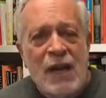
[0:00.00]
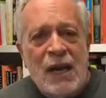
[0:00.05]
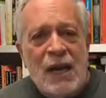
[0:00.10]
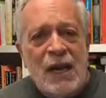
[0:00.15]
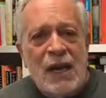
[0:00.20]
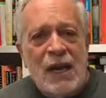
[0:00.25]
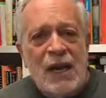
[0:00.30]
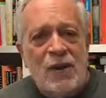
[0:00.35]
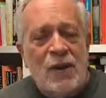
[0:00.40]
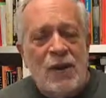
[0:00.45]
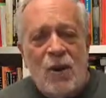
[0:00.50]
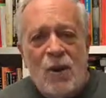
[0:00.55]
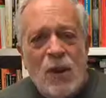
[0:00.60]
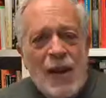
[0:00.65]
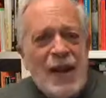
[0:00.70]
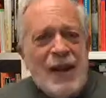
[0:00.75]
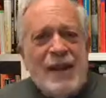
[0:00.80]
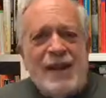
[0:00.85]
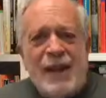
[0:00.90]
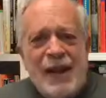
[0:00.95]

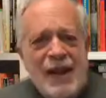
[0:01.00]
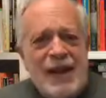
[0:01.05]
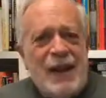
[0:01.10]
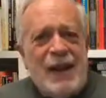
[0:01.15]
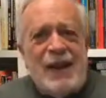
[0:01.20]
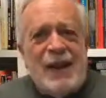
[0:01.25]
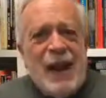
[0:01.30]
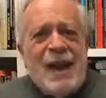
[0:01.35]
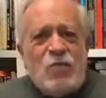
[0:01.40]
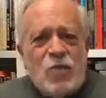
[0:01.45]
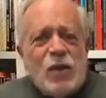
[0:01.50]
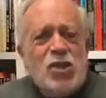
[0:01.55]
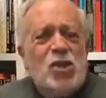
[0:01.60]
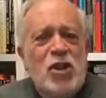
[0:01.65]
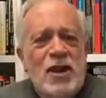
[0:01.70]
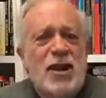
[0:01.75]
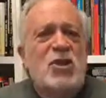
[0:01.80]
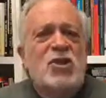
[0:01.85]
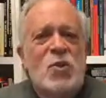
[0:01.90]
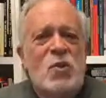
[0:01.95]
and
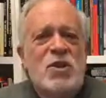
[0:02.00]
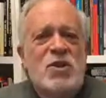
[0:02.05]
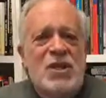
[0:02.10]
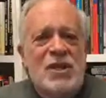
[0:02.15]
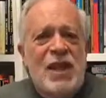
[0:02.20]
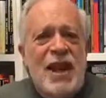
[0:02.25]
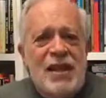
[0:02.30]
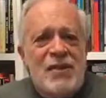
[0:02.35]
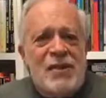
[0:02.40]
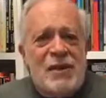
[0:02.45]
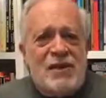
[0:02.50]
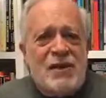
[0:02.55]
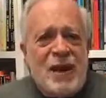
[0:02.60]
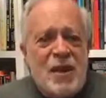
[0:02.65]
Richard Nixon was elected.